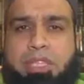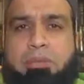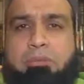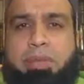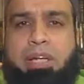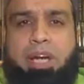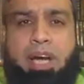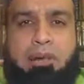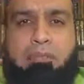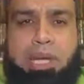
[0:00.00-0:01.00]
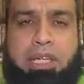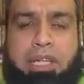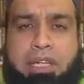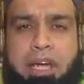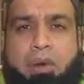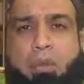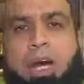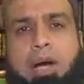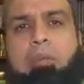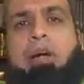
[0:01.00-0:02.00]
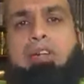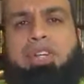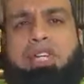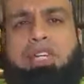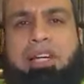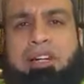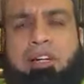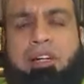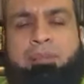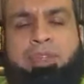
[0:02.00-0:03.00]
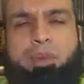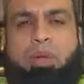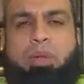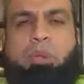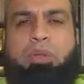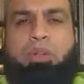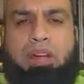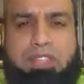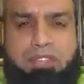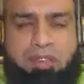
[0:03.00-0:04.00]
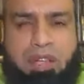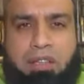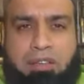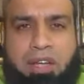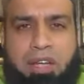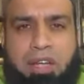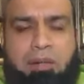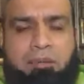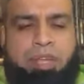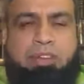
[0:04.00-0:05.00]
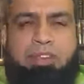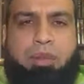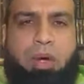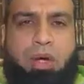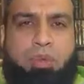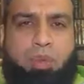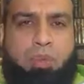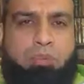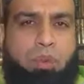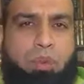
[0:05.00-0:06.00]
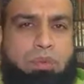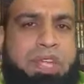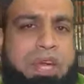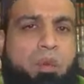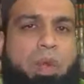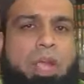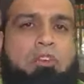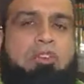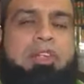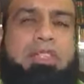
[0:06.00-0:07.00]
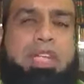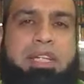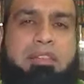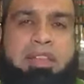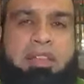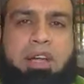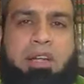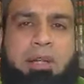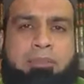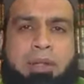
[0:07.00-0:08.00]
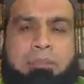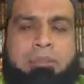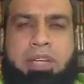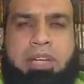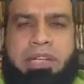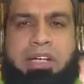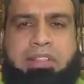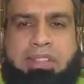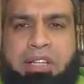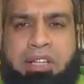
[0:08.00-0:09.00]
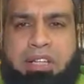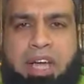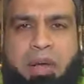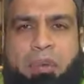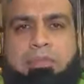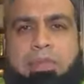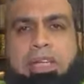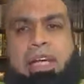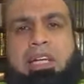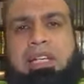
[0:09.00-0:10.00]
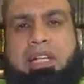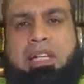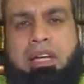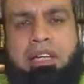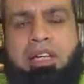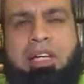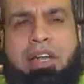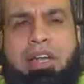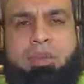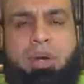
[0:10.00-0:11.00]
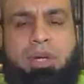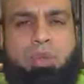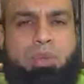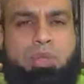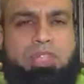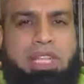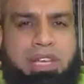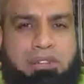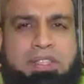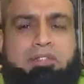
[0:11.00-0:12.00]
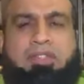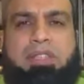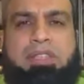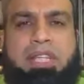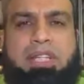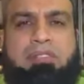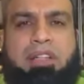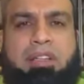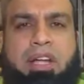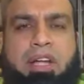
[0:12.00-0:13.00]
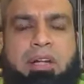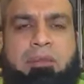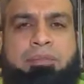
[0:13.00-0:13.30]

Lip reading: wasallam said, "Man ahabba lillah wa abghadha lillah." The one who loves for Allah and the one who moves away for the sake of Allah. "Man a'ta lillah wa mana'a lillah." And the one who gives for the sake of Allah